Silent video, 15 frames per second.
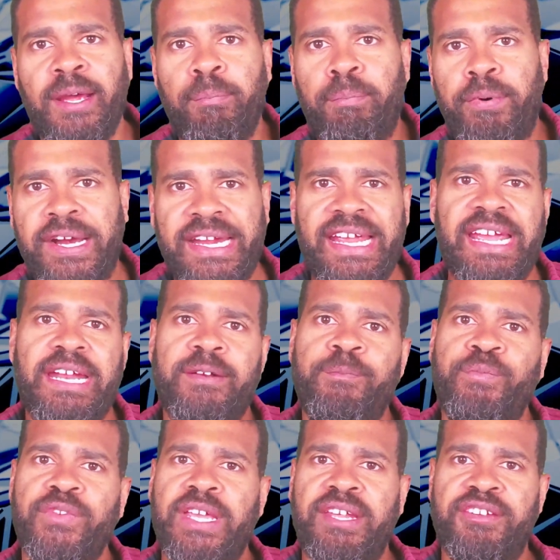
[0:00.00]
bring in
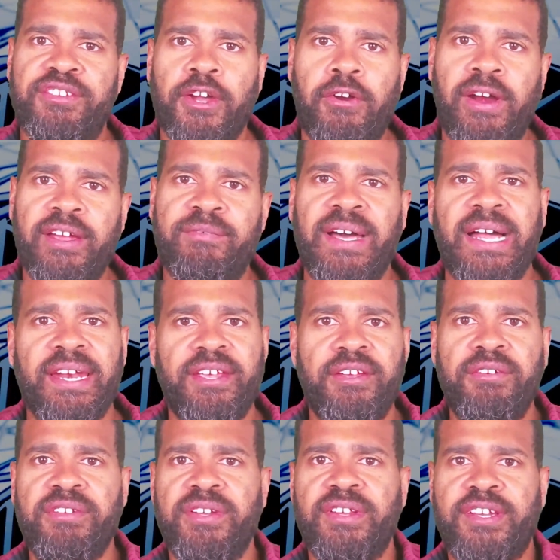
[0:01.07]
historic
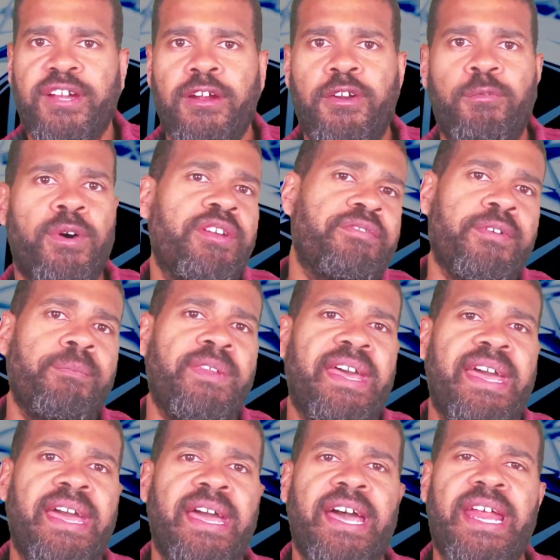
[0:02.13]
values and the current ones from
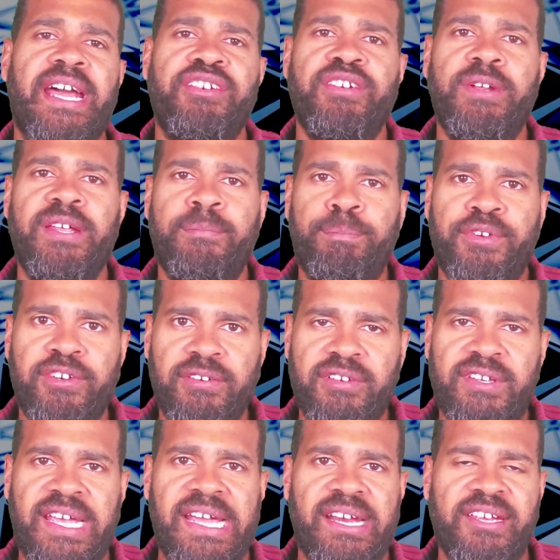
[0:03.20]
there, and actually produce
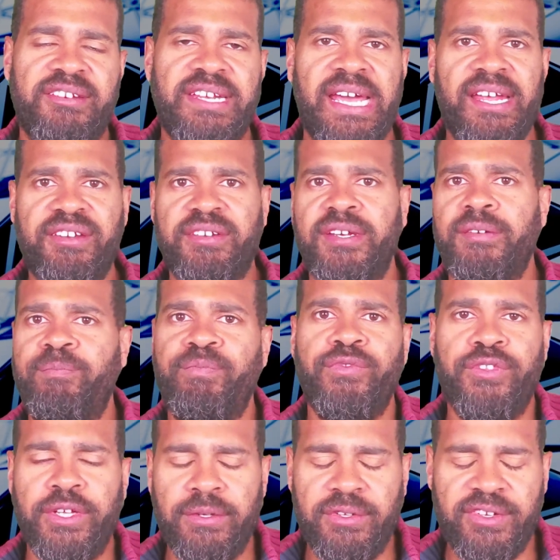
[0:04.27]
data sets and
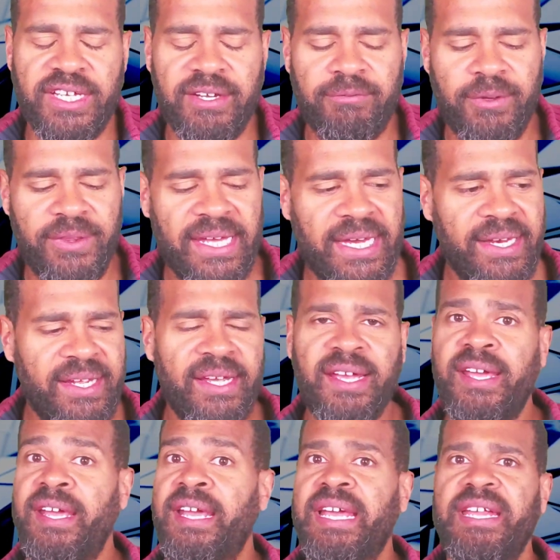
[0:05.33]
do stuff with that.
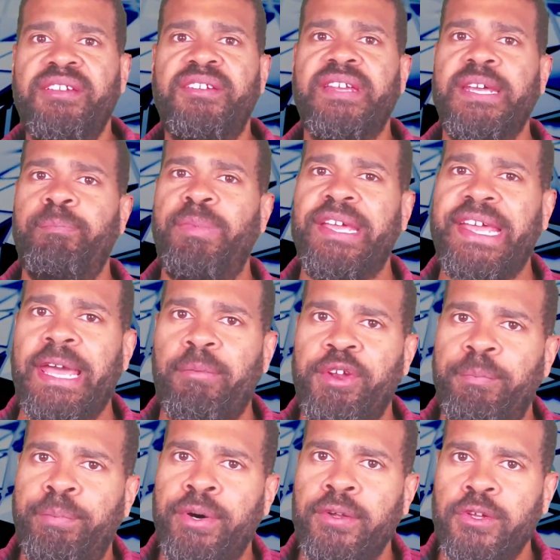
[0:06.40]
say, being able to
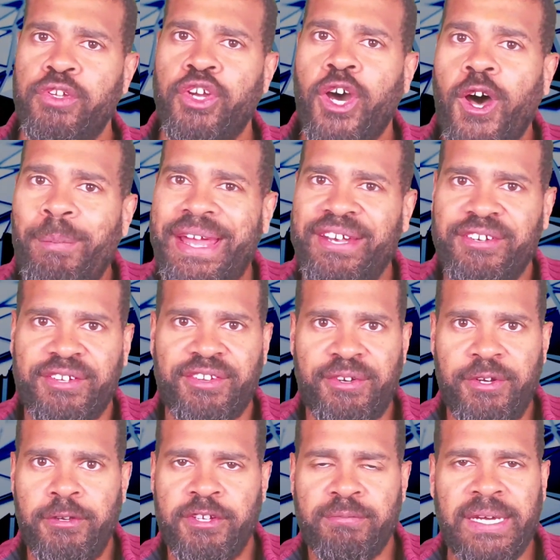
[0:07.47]
pull comments
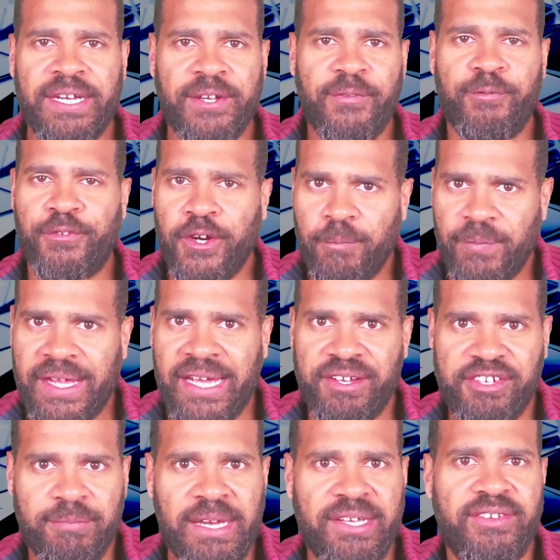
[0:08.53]
through as well from that
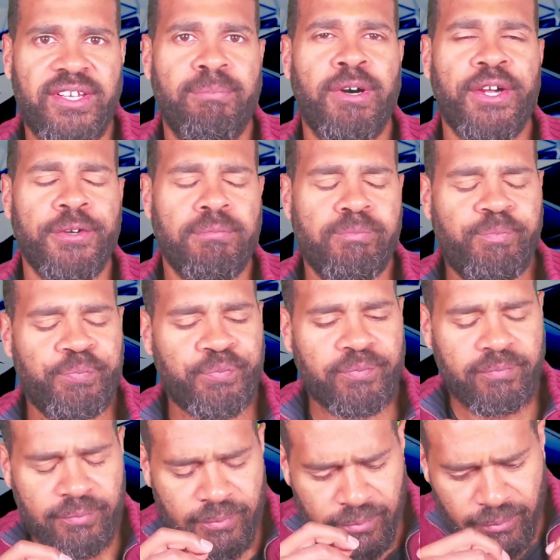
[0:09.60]
semantic model
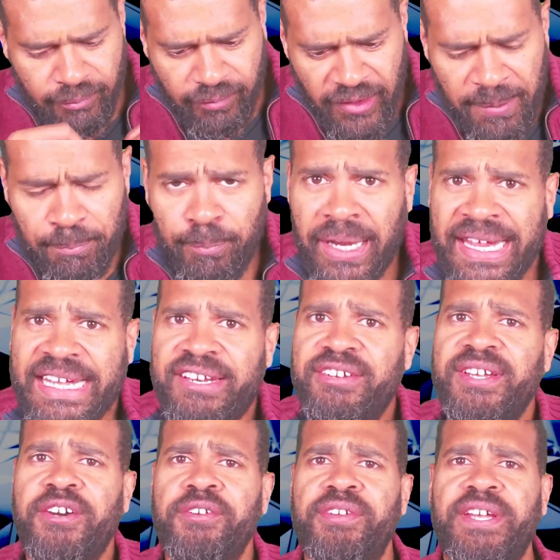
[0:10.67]
and place
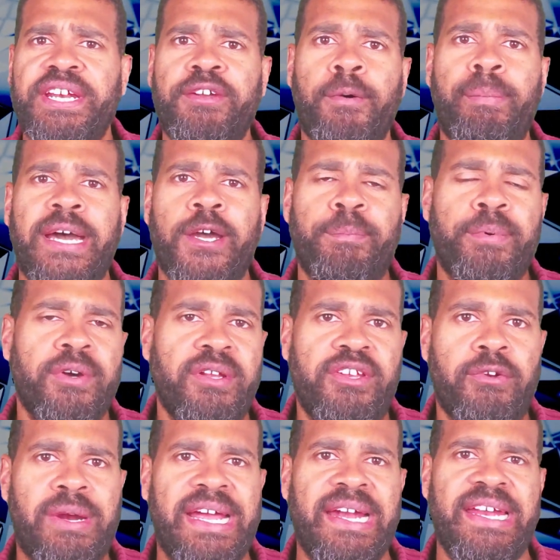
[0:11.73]
those into a PowerPoint
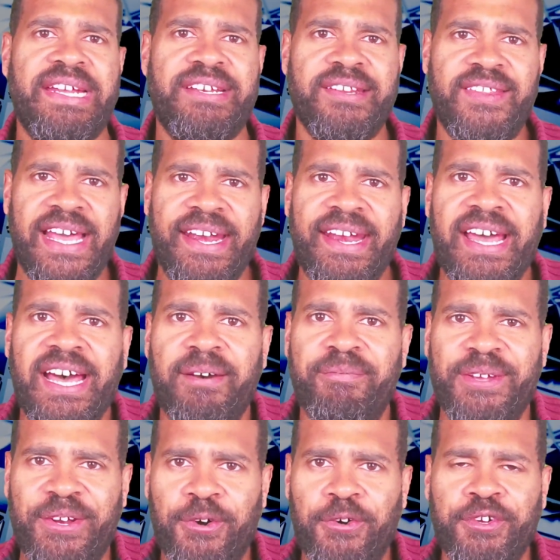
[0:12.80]
directly to then have
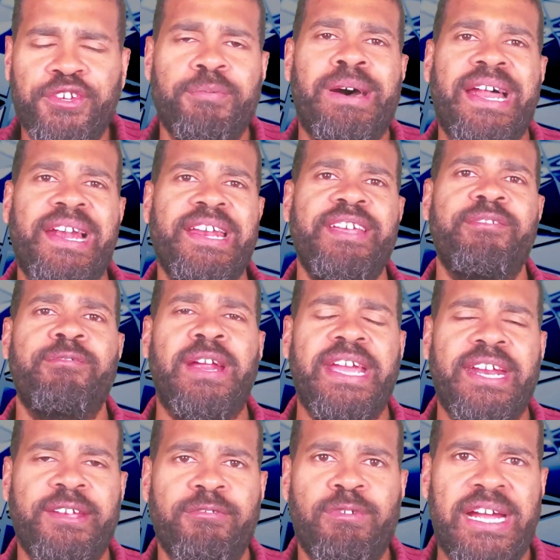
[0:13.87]
it automatically
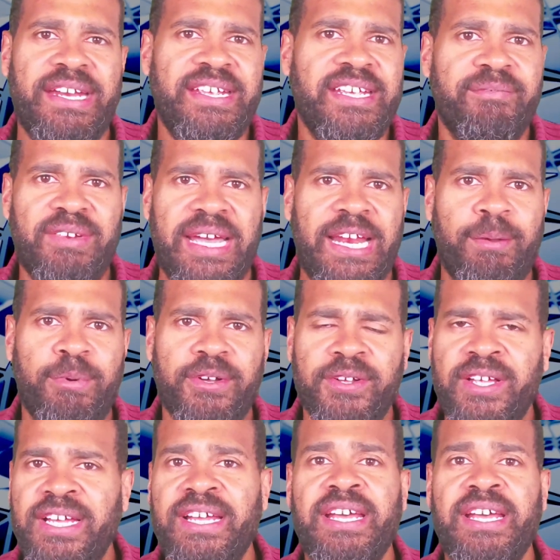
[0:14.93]
ready, ready available.